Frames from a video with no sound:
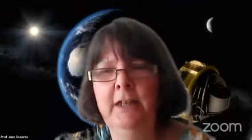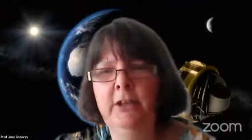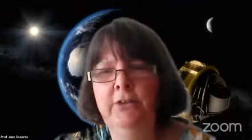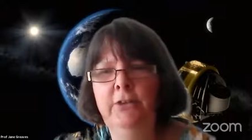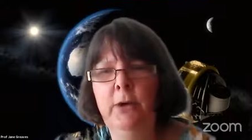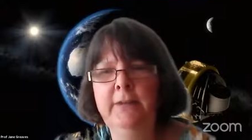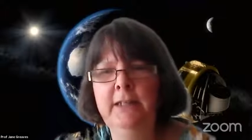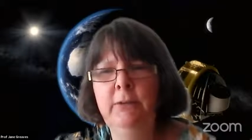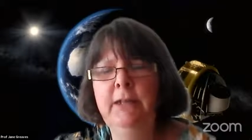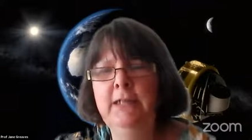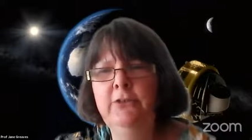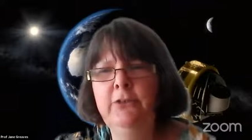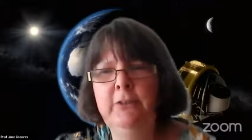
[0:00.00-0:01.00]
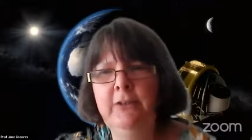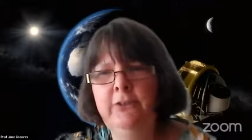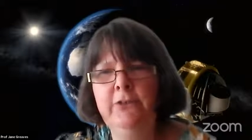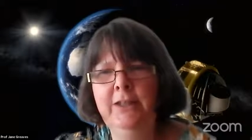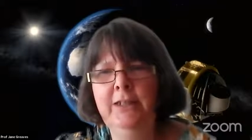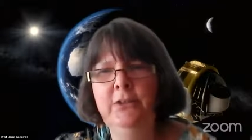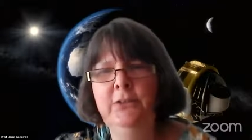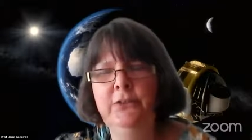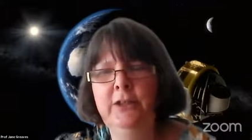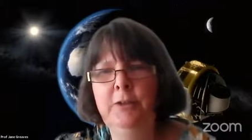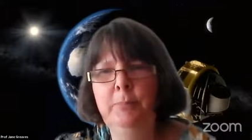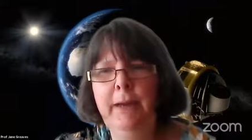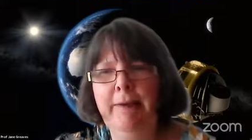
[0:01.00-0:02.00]
So I think we can do these things
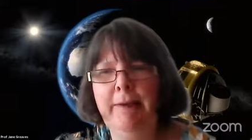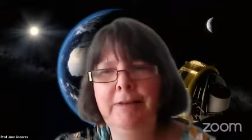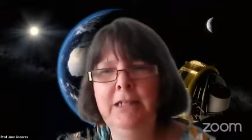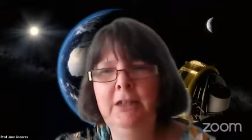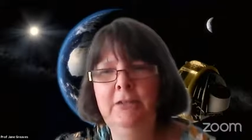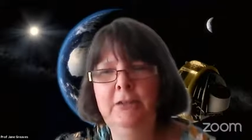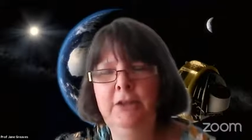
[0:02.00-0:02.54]
in parallel.